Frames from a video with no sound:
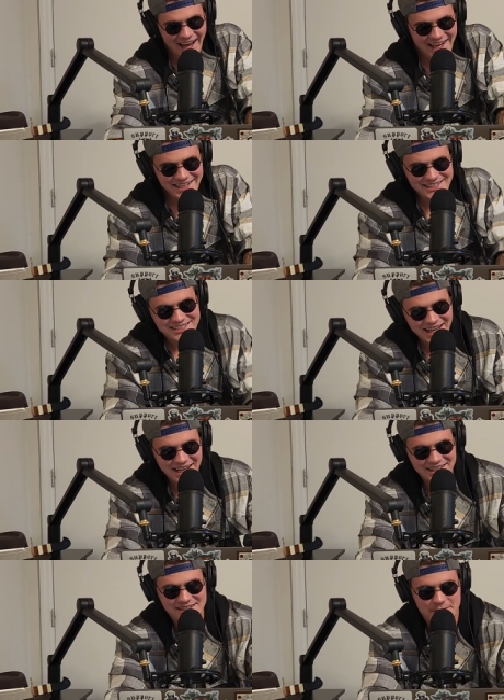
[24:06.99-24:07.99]
And it
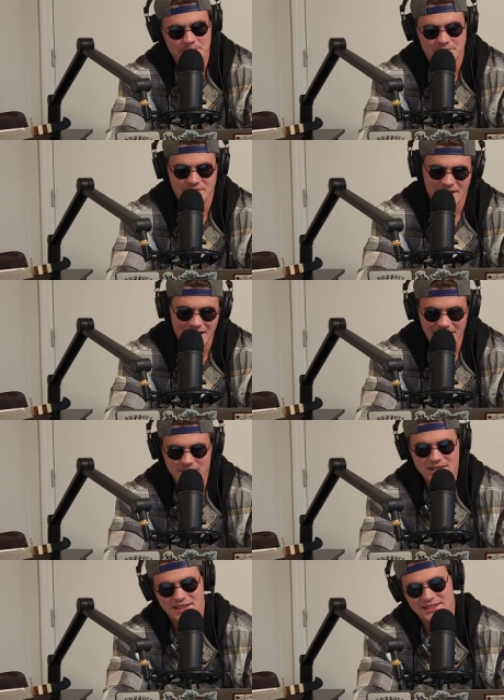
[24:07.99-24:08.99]
says, and I
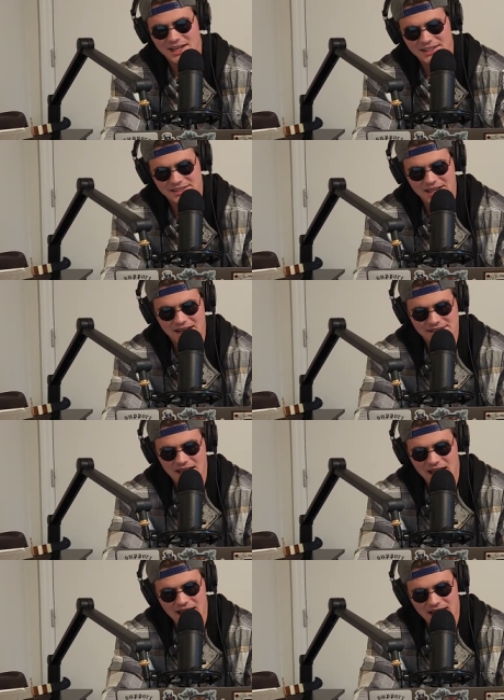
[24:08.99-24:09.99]
read this, I says,
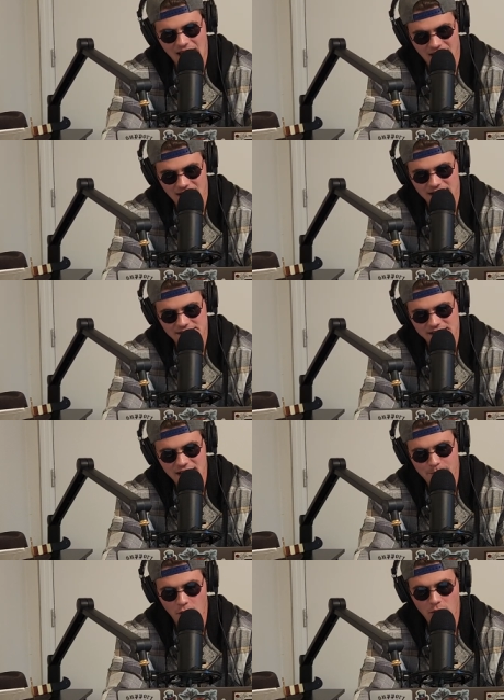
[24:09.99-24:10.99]
Can I
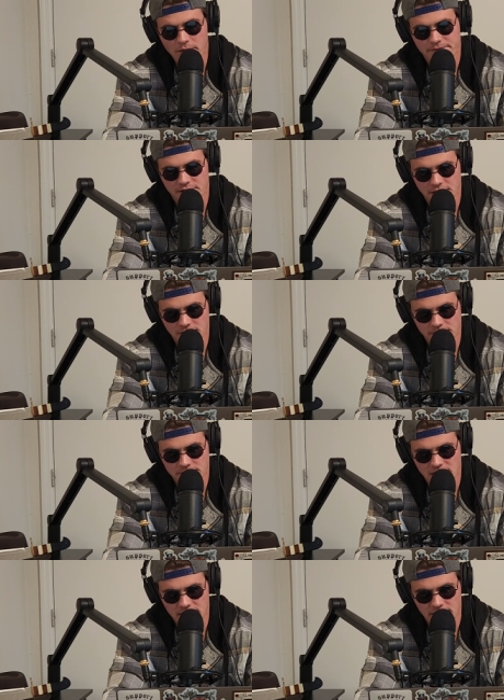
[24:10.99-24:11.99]
say a poem for you?
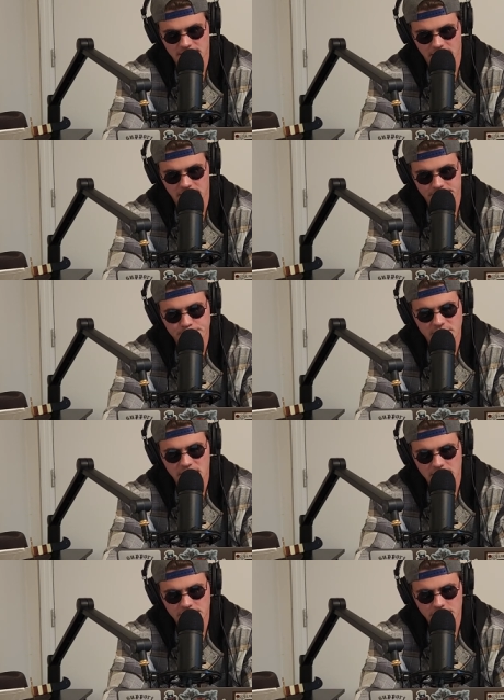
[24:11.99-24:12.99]
Dot dot dot.
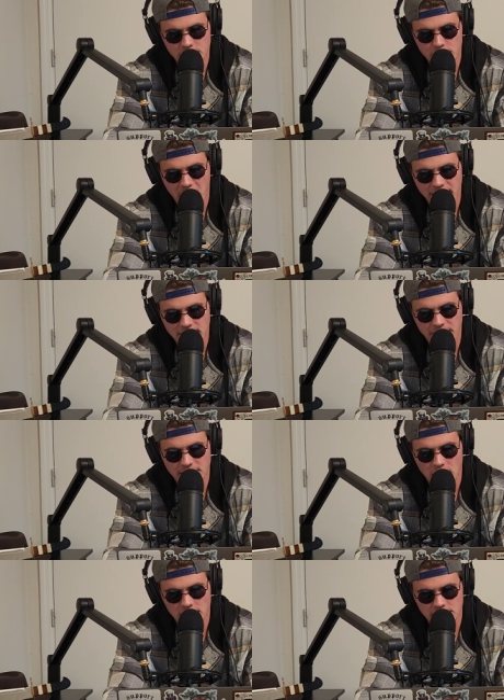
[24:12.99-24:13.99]
Do you mind if I
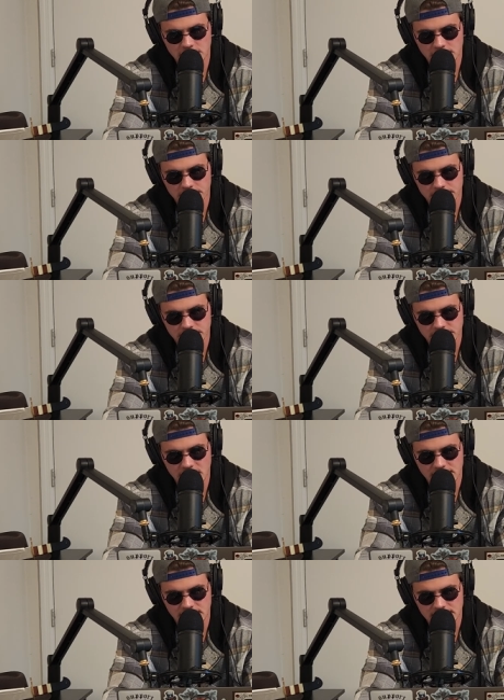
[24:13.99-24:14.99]
talk to you?
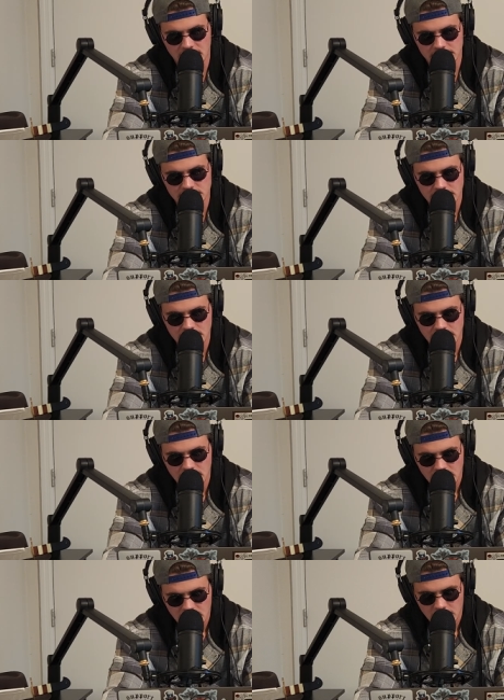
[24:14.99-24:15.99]
Dot dot dot.
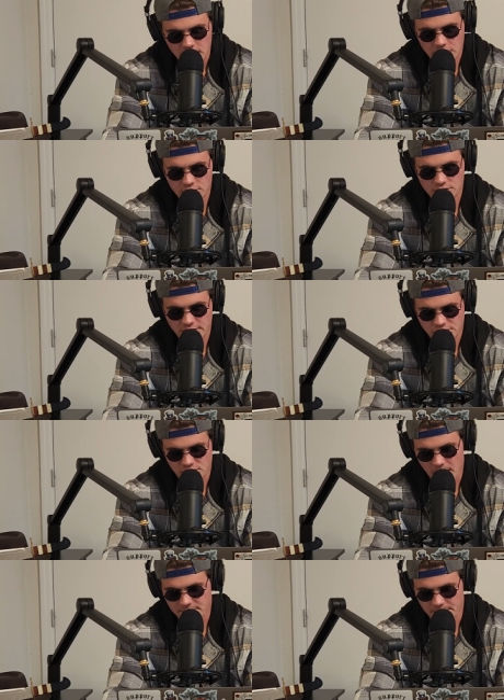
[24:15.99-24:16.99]
You just
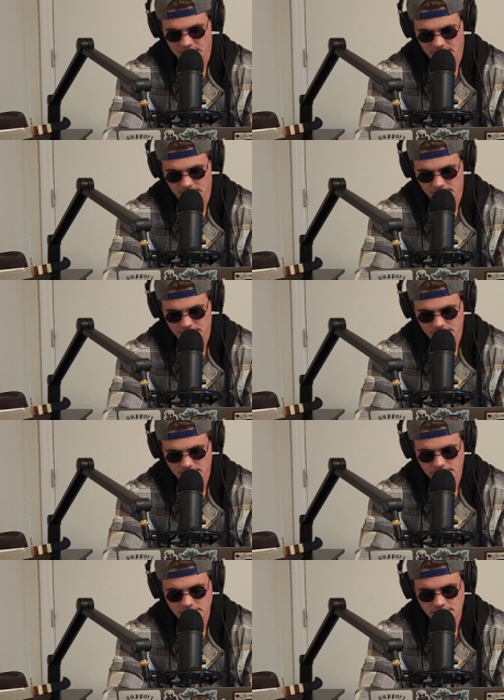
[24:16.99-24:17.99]
drop something.
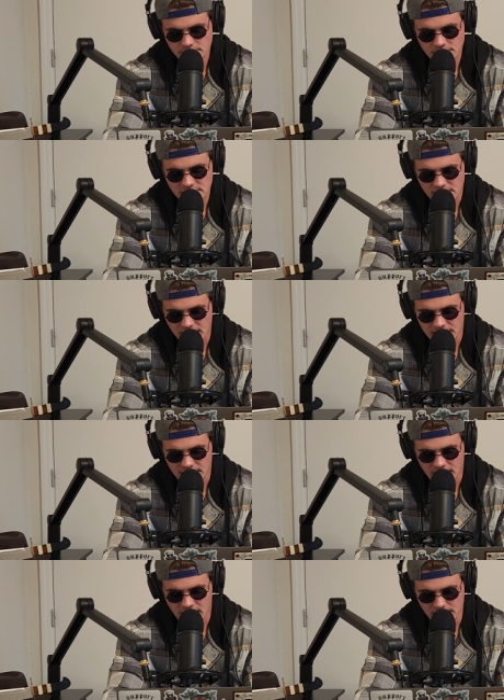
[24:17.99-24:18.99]
Dot
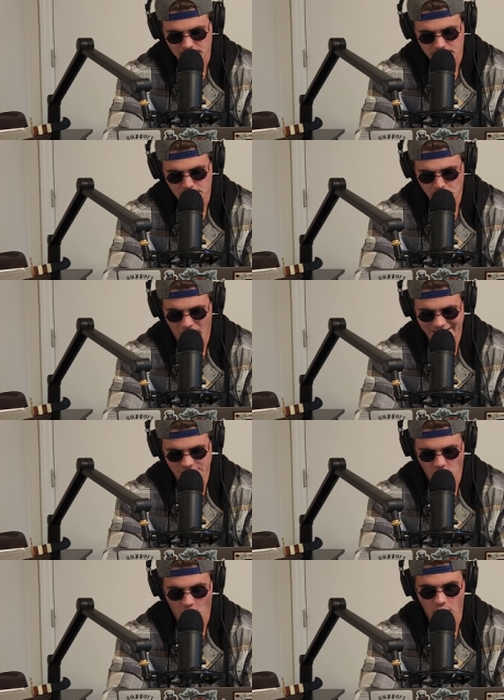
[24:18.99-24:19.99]
dot dot. My
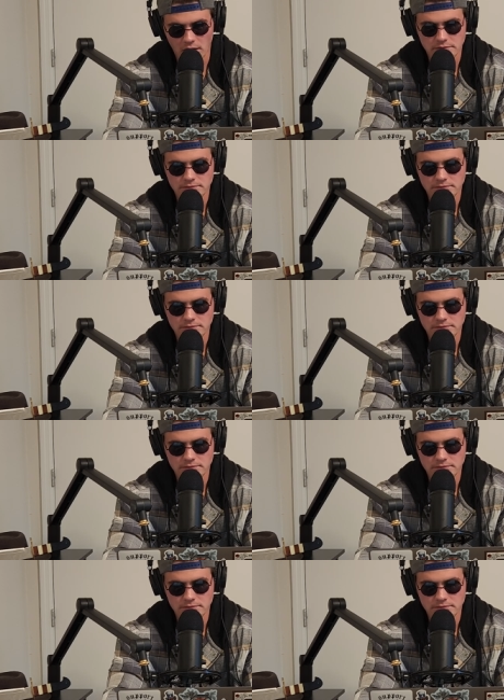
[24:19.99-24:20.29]
jaw.